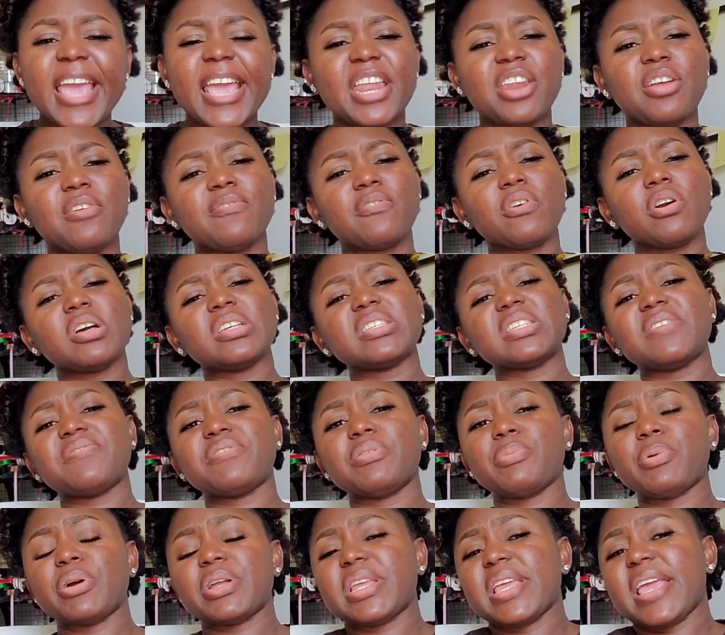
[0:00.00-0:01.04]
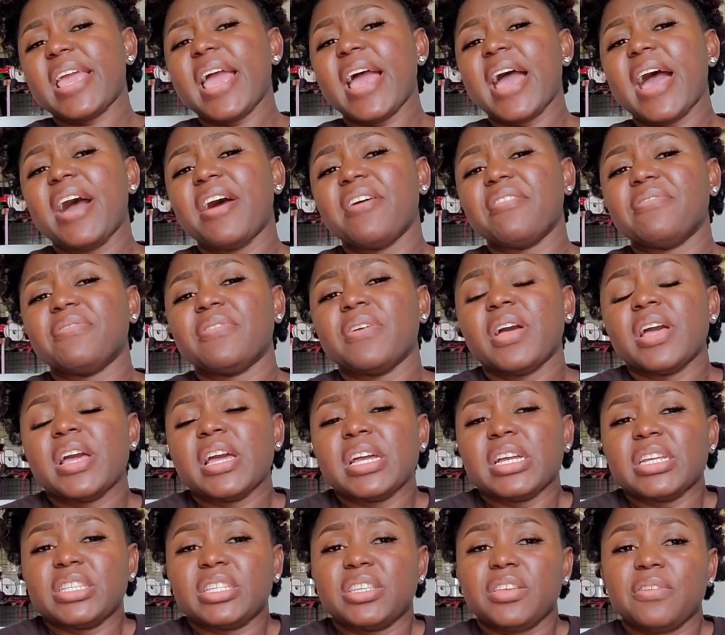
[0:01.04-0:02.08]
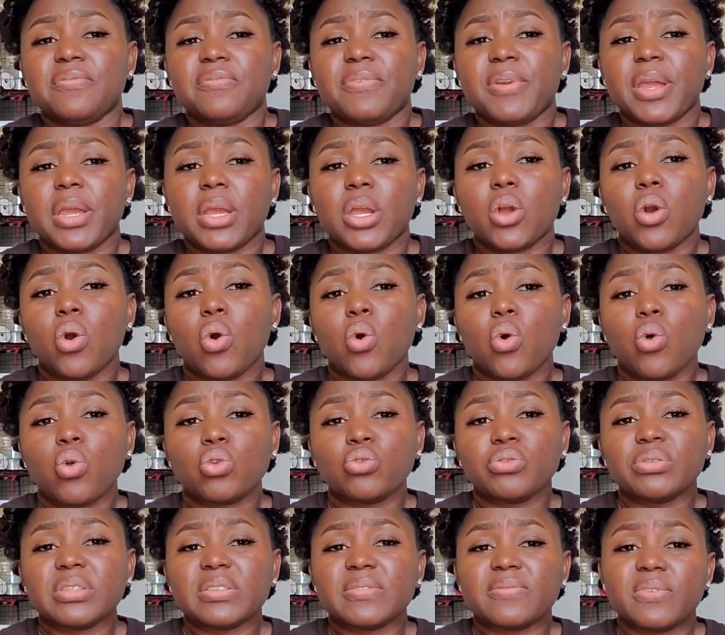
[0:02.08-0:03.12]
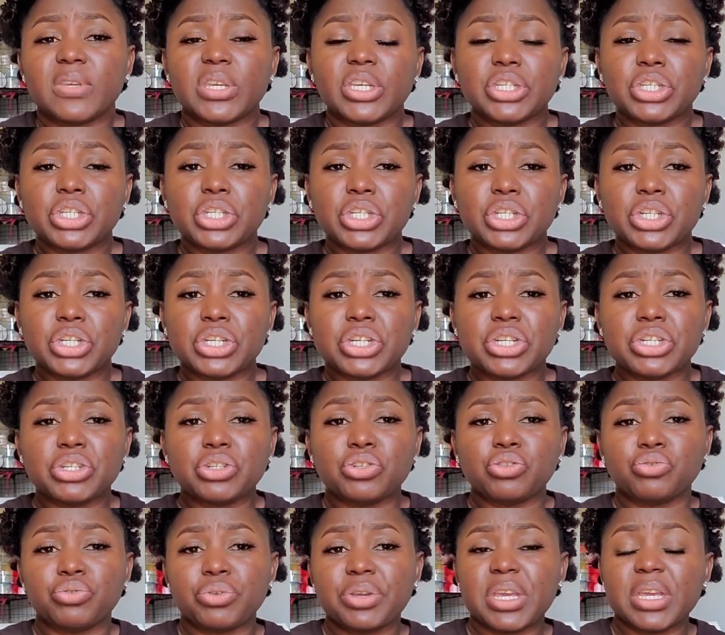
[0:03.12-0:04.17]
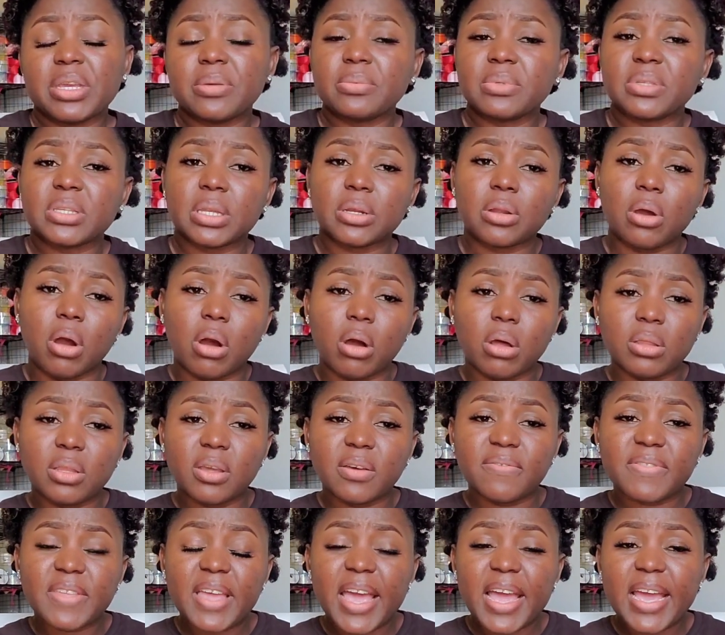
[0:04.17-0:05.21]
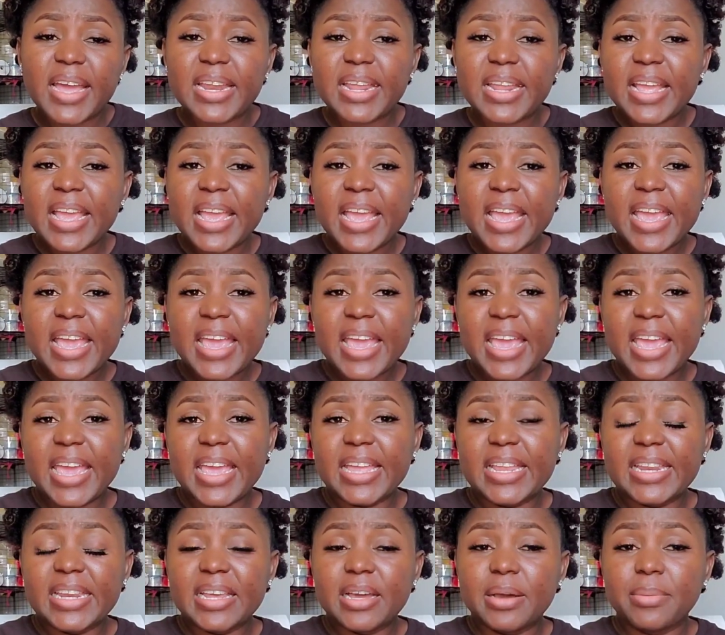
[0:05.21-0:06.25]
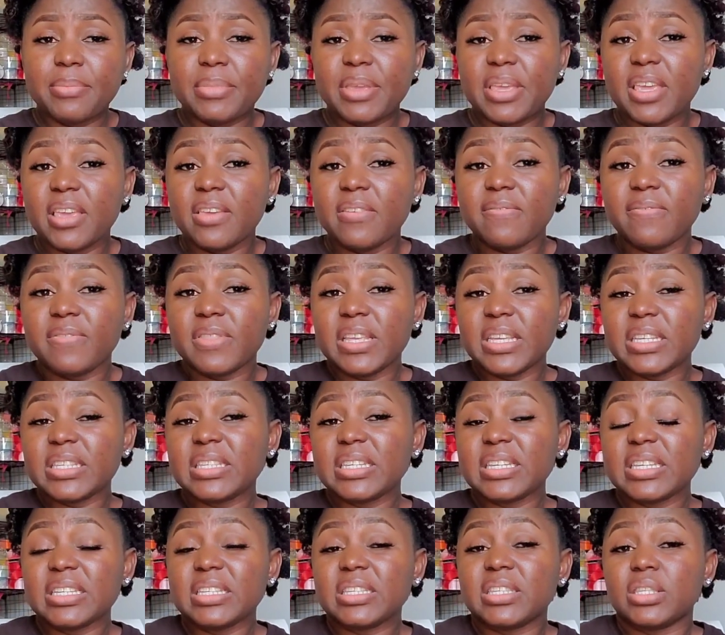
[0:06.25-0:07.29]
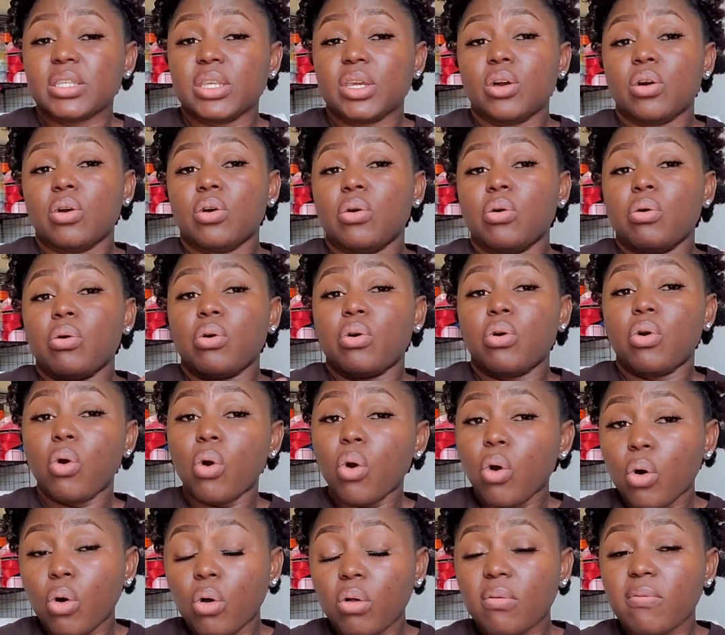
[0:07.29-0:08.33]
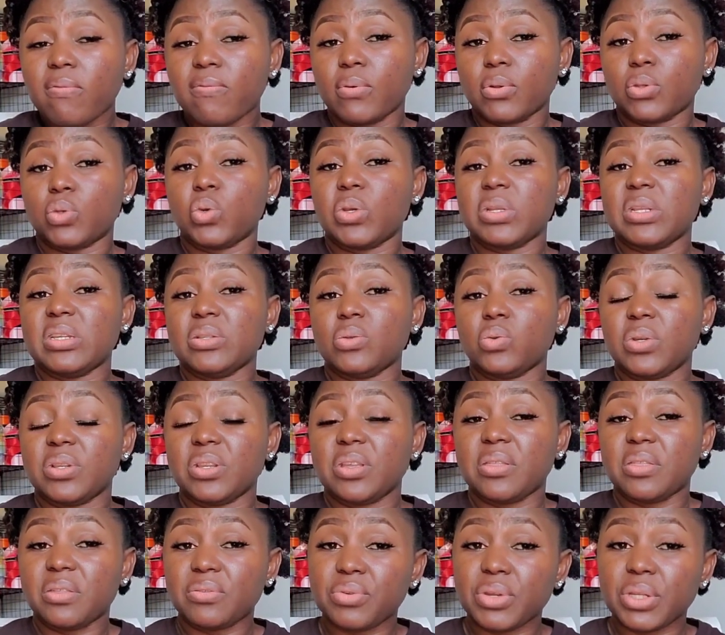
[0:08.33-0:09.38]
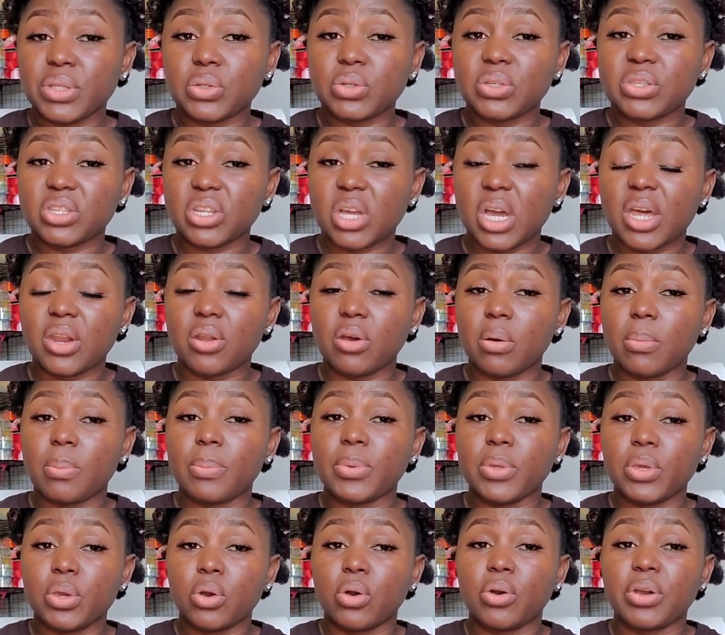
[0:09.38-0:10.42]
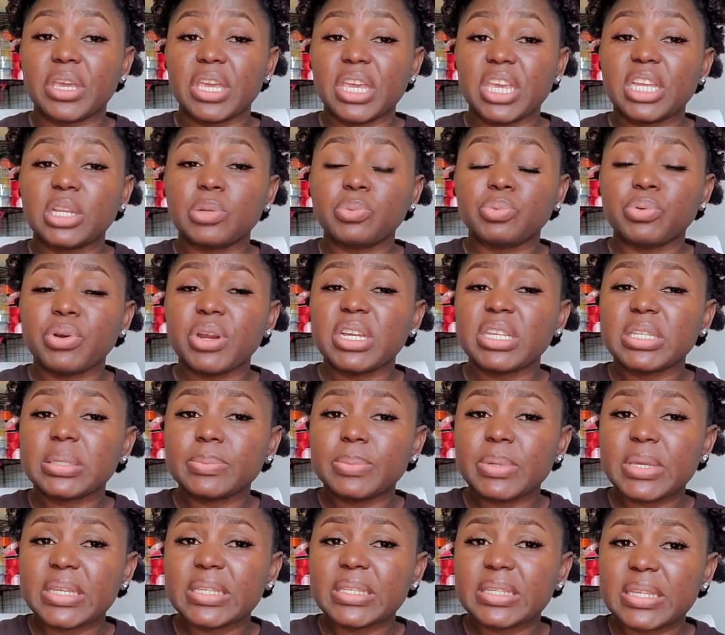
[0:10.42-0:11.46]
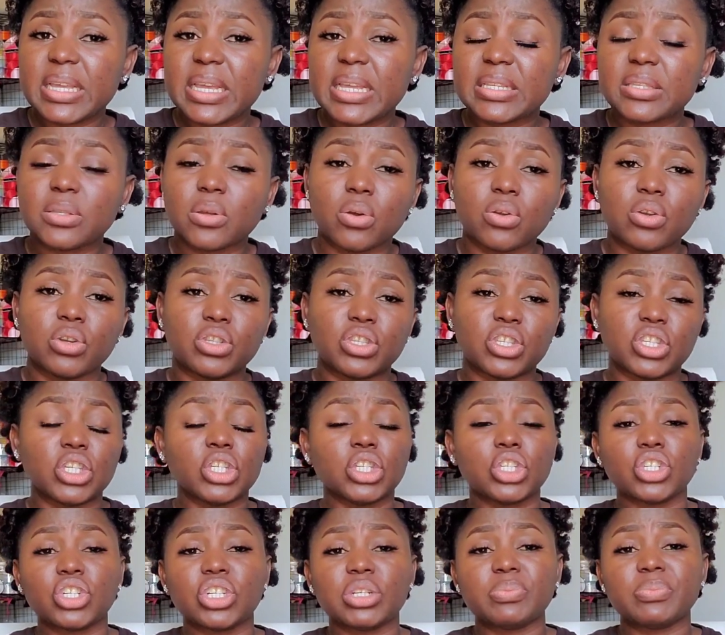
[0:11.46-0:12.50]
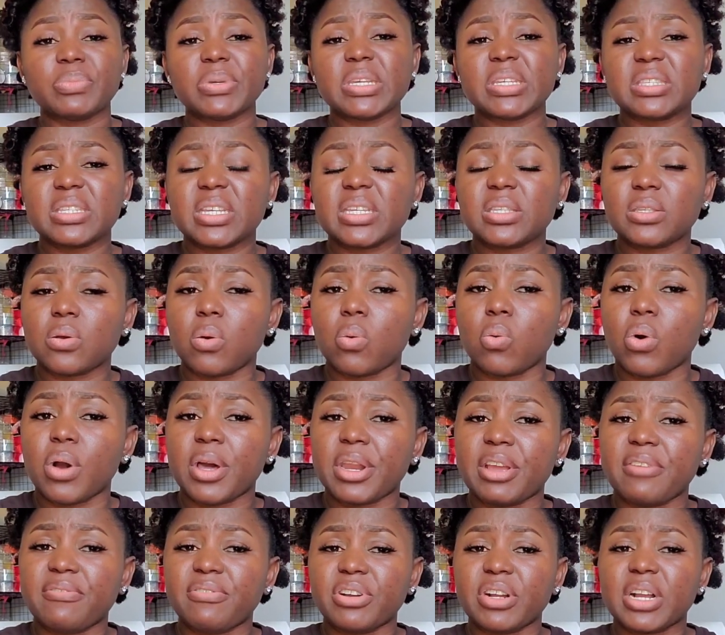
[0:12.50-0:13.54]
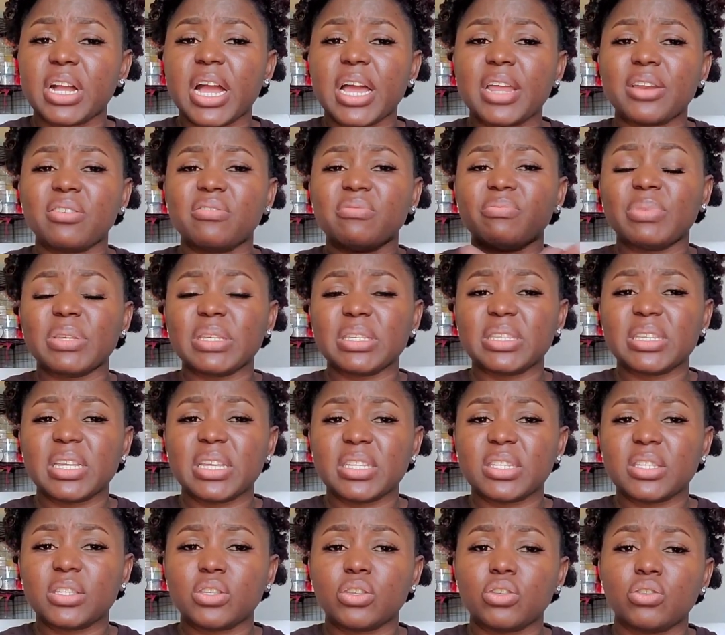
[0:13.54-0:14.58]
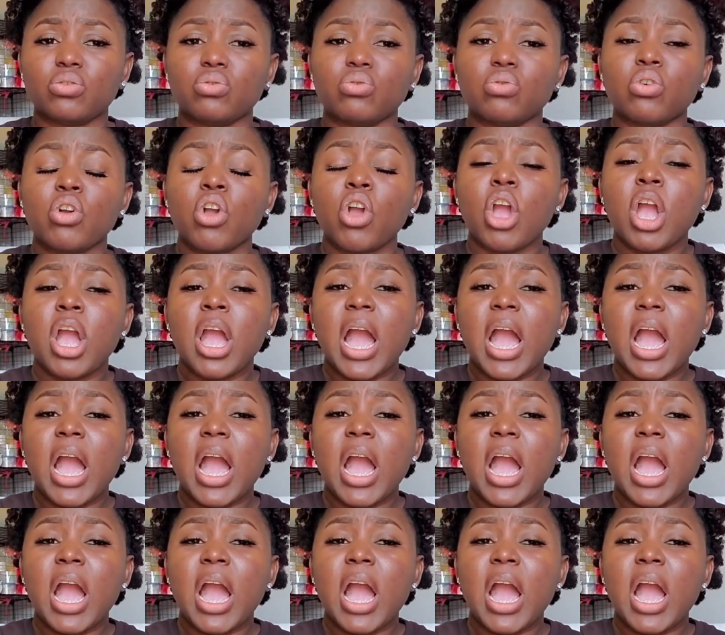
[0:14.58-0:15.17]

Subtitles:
And of course everybody have different goals, vision, dreams, and all of that. And if this is your goal for 2023 to start up your heat press business or your t-shirt business or whatever kind of business you